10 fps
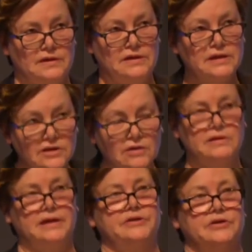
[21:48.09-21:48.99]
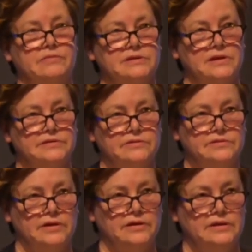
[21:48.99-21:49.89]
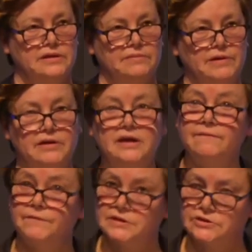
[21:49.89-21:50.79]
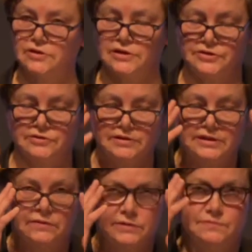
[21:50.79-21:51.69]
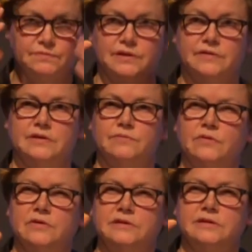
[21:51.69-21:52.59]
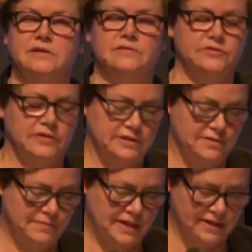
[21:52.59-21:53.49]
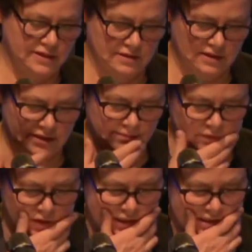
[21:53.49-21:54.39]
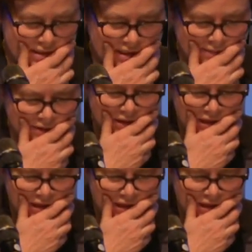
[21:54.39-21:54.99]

keynote lecture was also talking about infrastructure, and that was one of the words that they were trying to unpack at the kind of Bergen Assembly.